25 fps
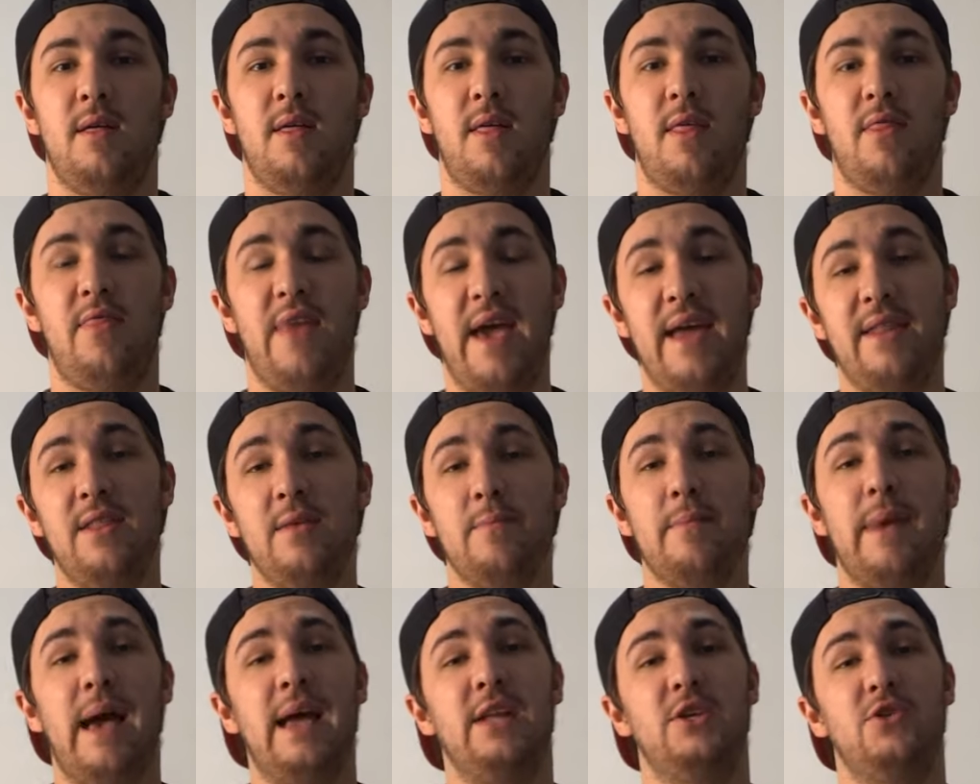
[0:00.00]
Then the
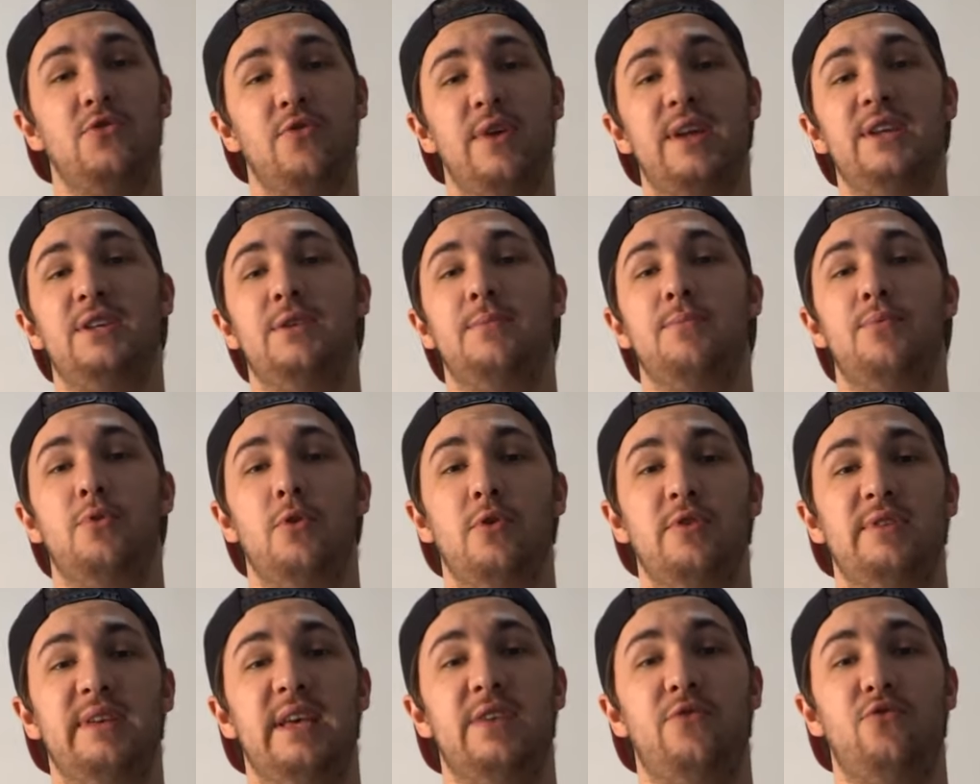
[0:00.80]
maturation
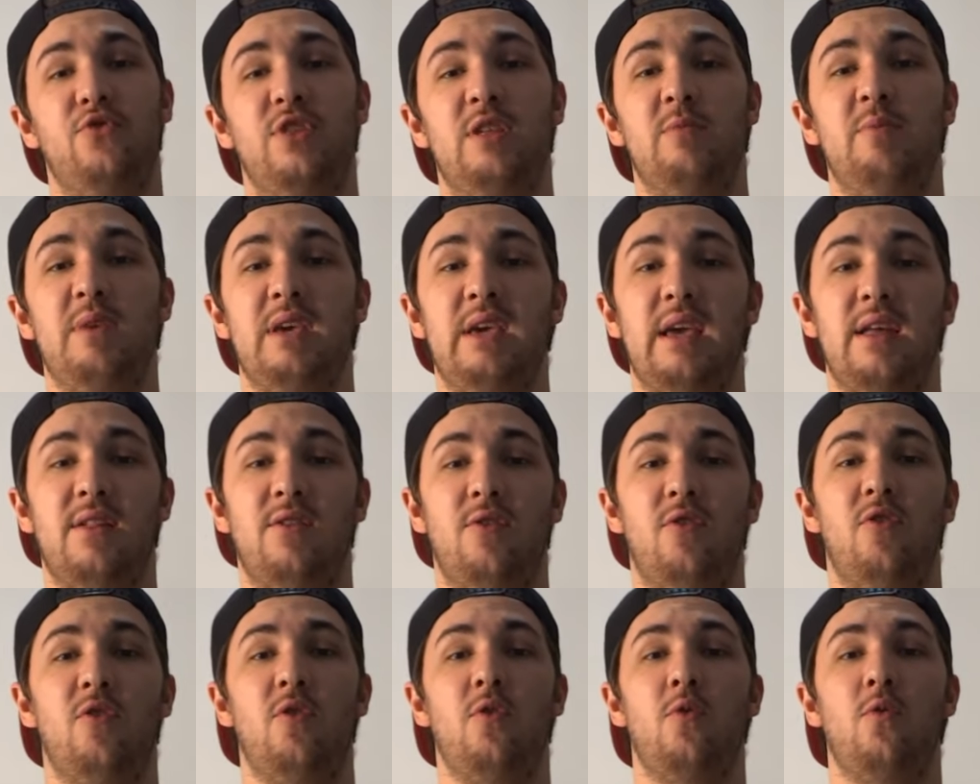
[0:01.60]
process really
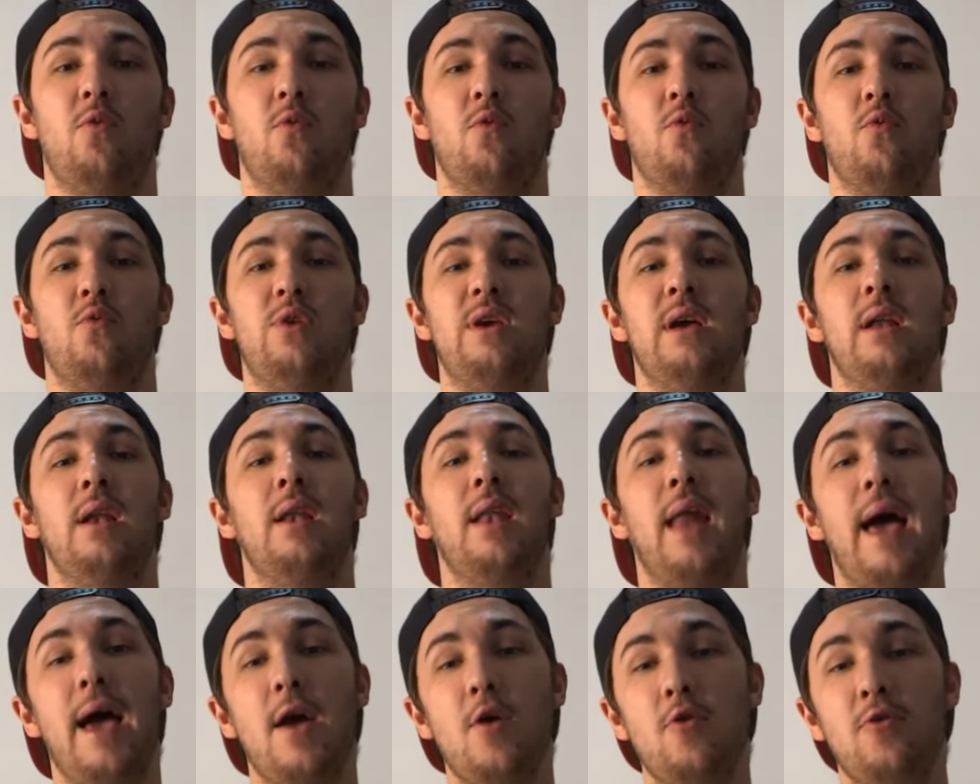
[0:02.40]
begins. We
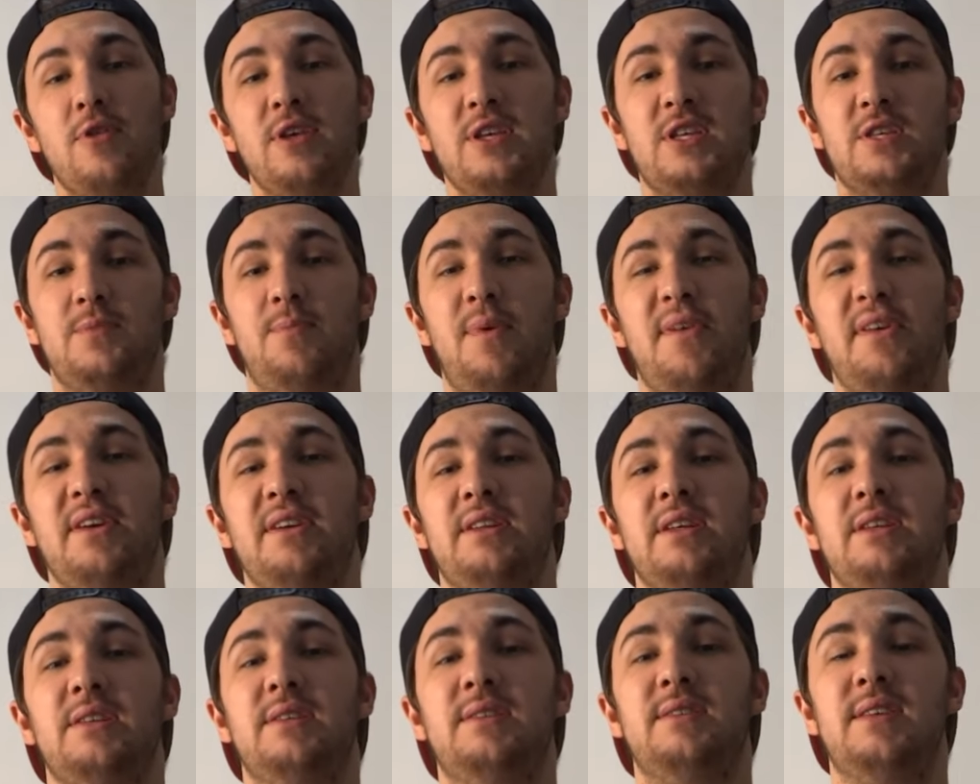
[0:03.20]
allow the spirit
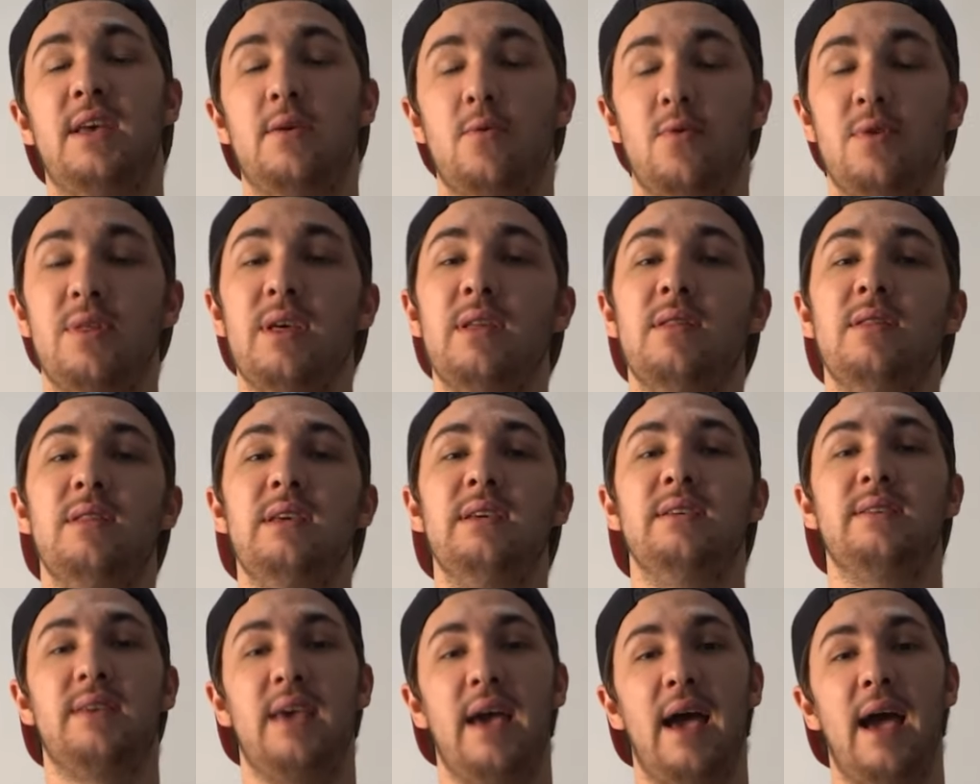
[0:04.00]
to sit within
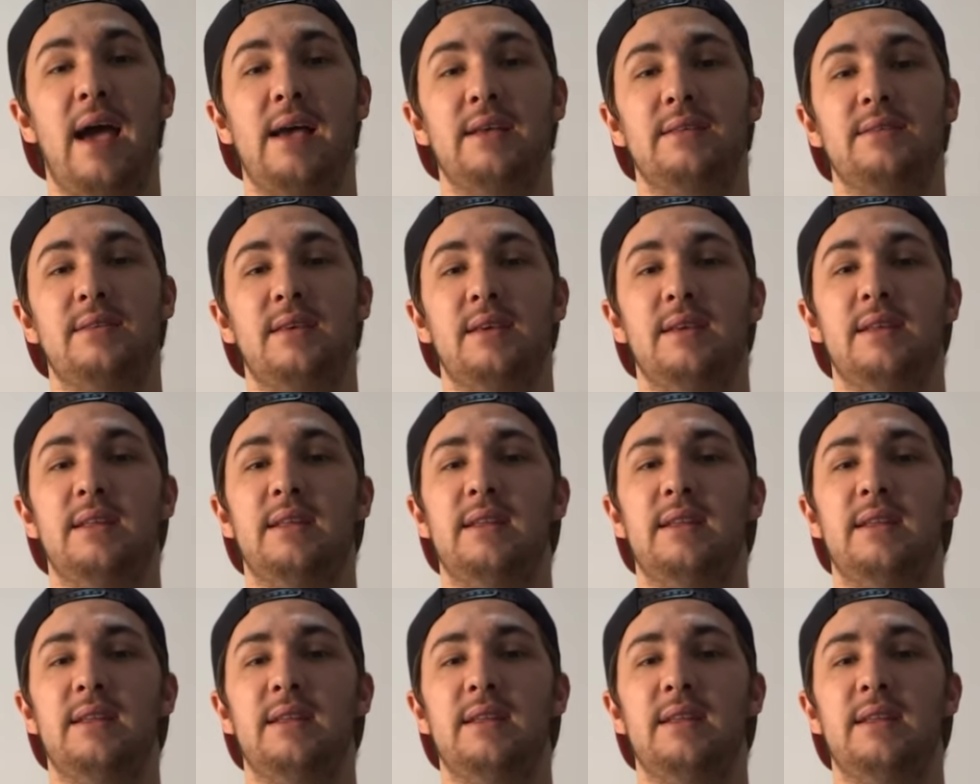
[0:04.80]
these casks, and it